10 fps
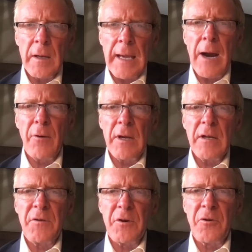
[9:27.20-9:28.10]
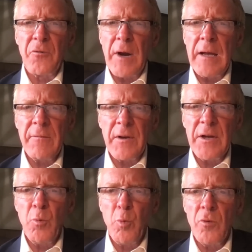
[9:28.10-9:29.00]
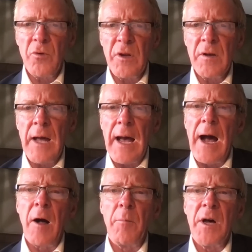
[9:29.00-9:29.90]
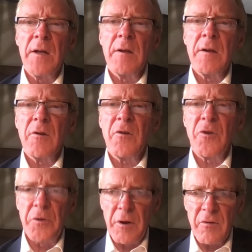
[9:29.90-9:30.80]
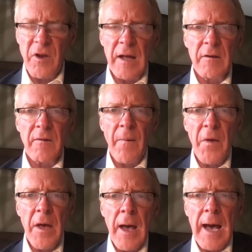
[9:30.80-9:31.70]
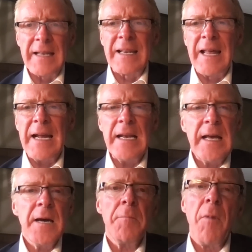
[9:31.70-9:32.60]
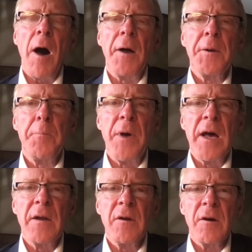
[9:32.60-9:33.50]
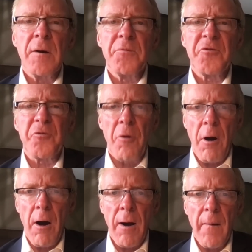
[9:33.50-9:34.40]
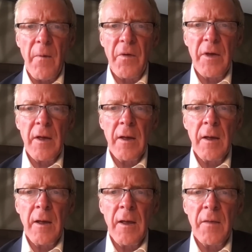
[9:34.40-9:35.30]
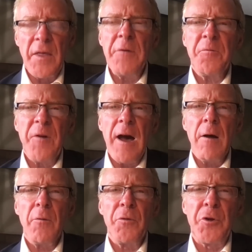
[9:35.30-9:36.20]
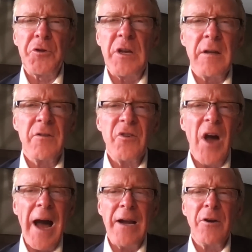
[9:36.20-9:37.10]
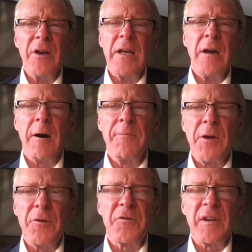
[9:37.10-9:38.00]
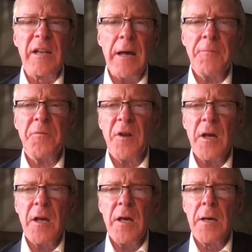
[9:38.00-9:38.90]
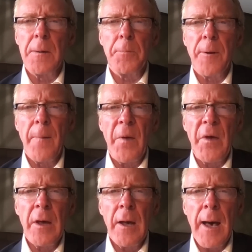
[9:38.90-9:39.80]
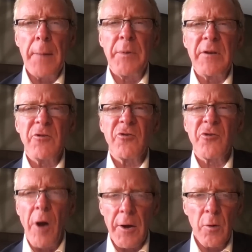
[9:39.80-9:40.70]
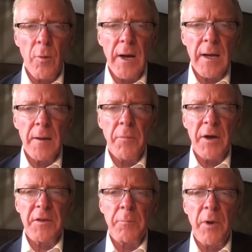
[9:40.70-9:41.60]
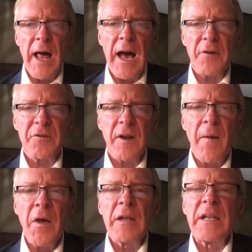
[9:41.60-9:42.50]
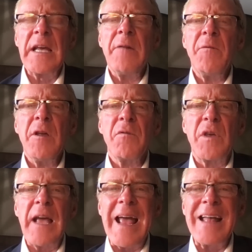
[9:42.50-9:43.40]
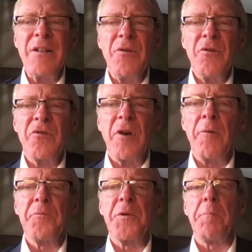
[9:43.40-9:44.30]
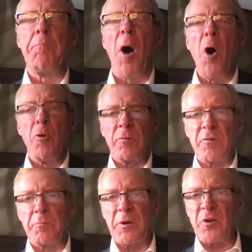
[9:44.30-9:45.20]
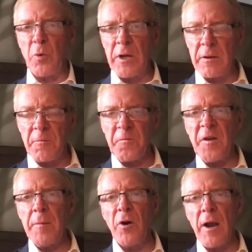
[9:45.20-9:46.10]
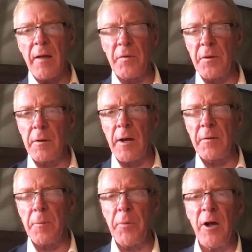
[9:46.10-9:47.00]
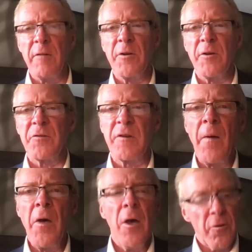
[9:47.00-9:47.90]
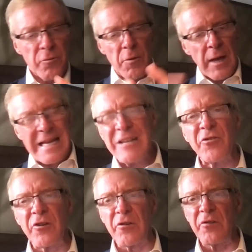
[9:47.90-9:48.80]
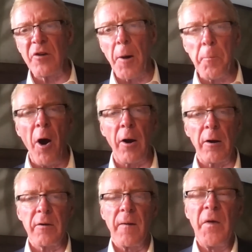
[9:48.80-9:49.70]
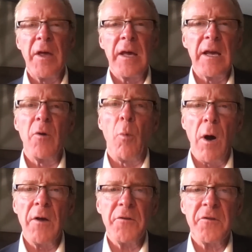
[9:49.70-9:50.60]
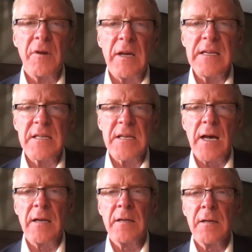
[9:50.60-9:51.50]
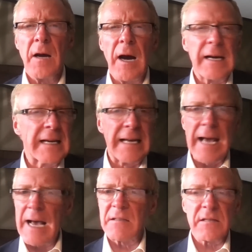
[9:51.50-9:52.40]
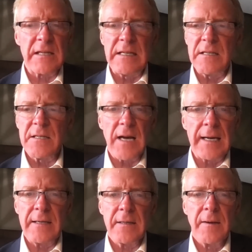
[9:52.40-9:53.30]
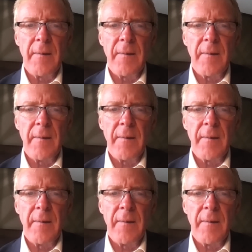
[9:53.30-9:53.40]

carried the gravely wounded Alma to their tent and laid him on a bed of straw. They found that the entirety of his left hip had been shot away by the blast, leaving the ends of the bones between the femur and the, and the pelvis inches apart. It was, he said, a ghastly sight.